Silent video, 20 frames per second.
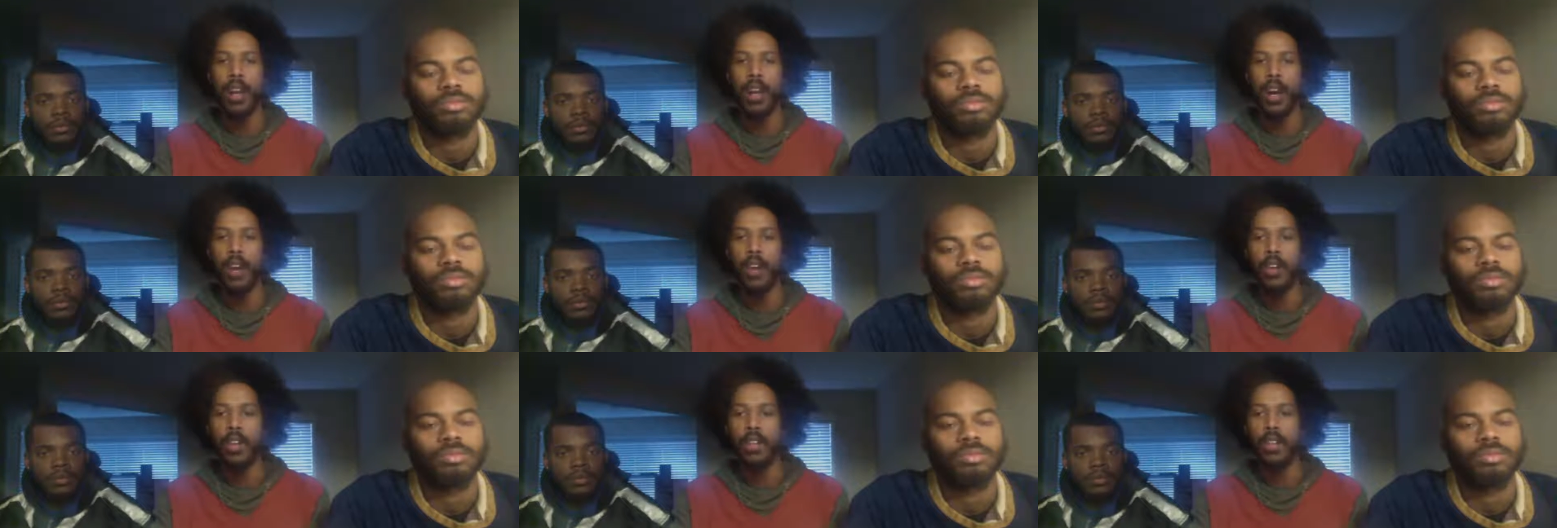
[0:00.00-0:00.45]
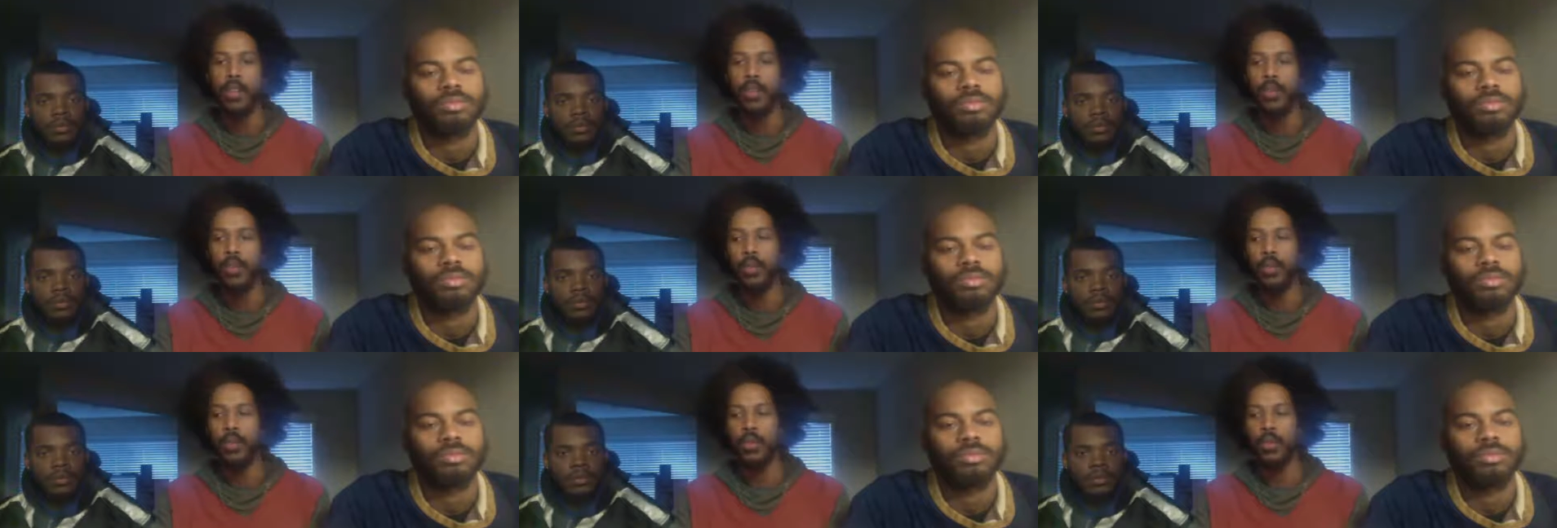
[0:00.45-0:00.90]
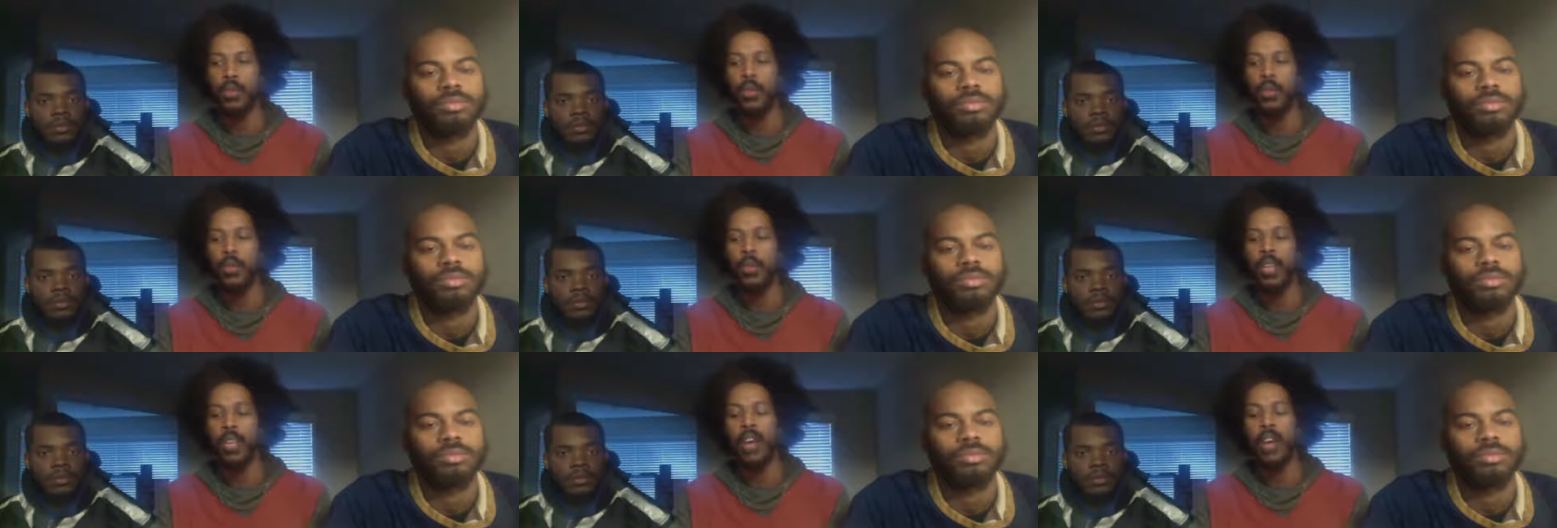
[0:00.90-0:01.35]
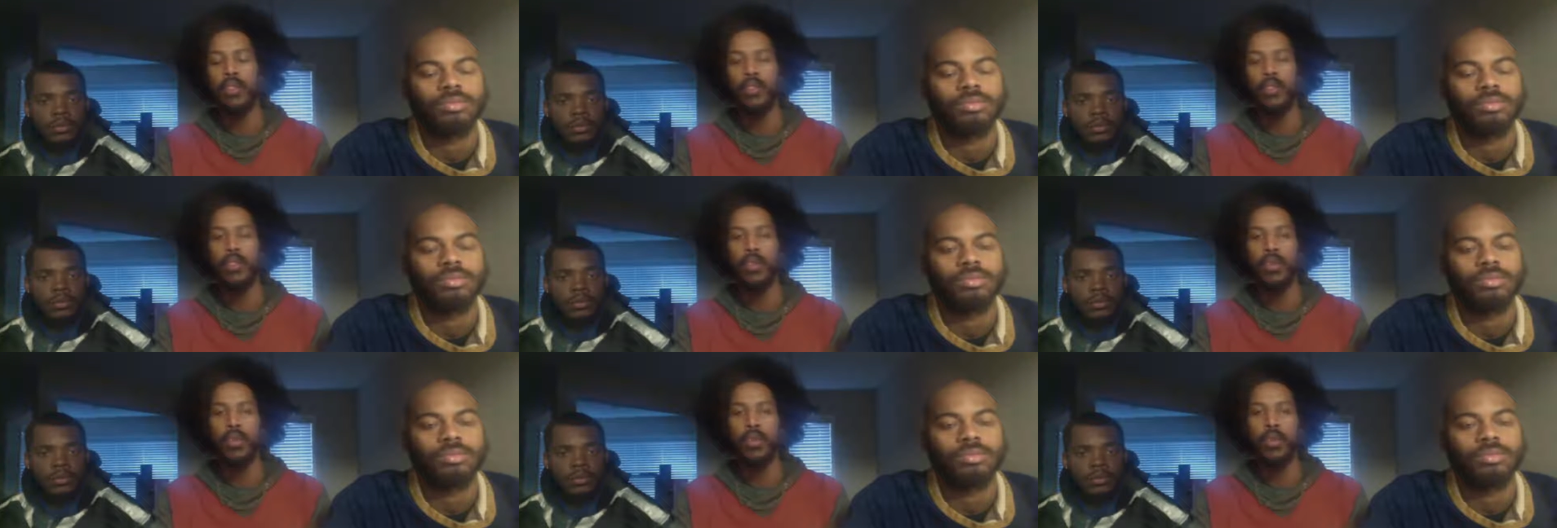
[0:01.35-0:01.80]
Speaker 1: all right, to to
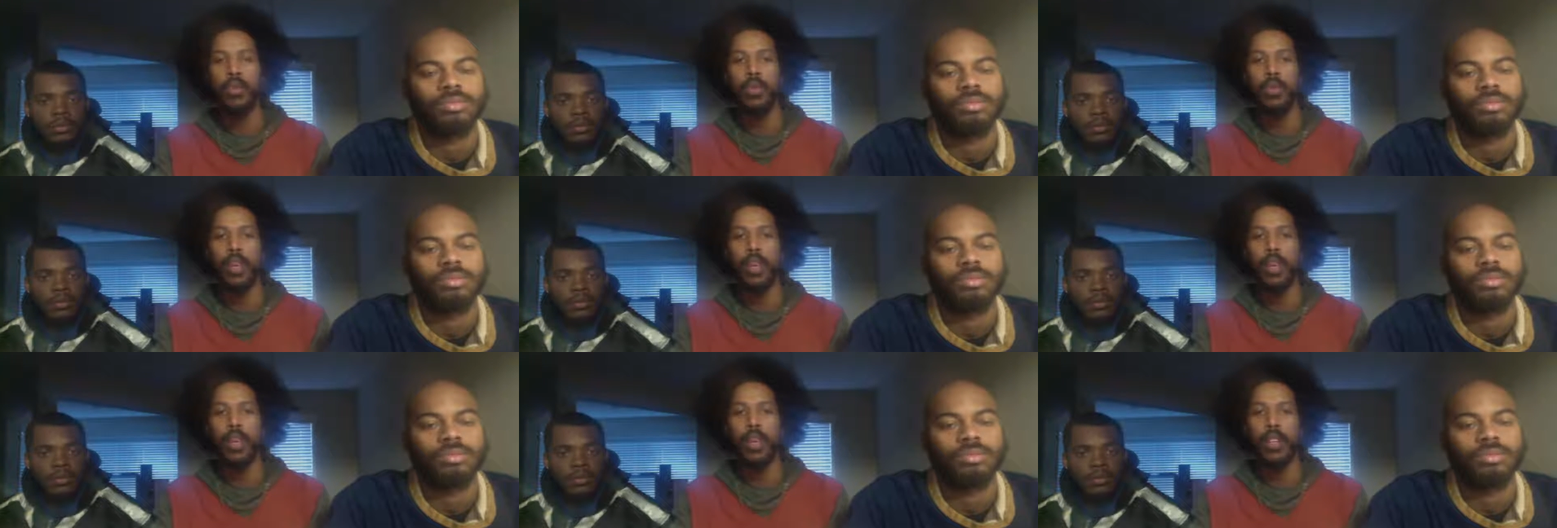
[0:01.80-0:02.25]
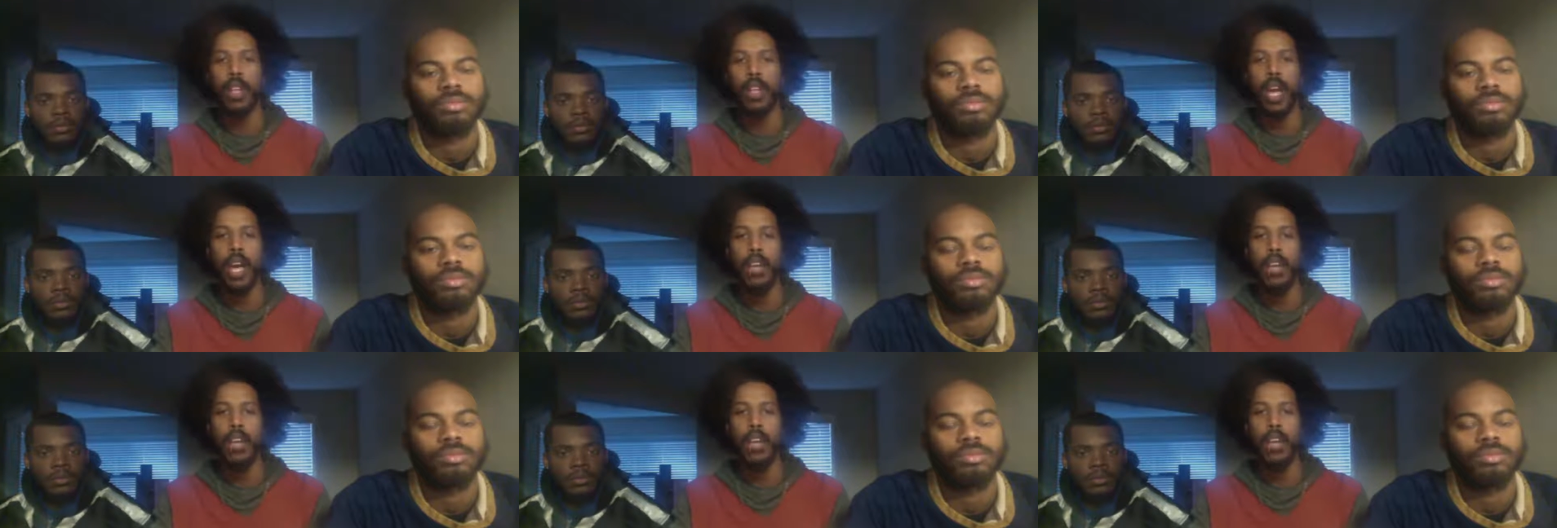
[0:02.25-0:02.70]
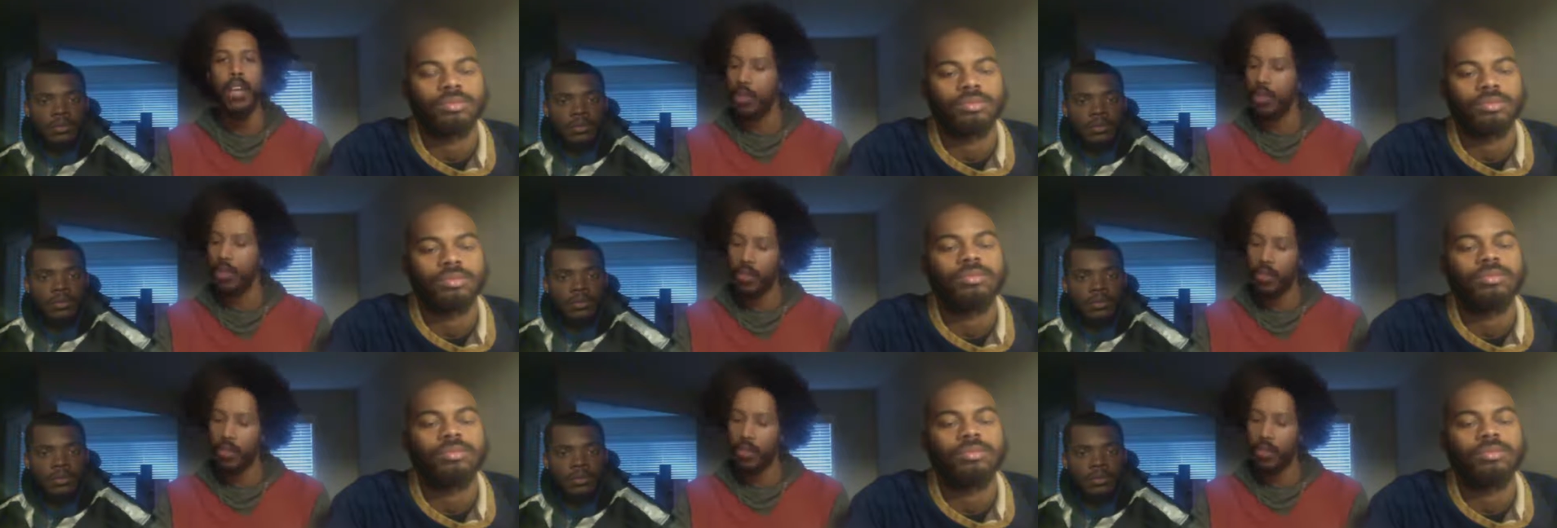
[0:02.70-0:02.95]
counsel you and to guide you.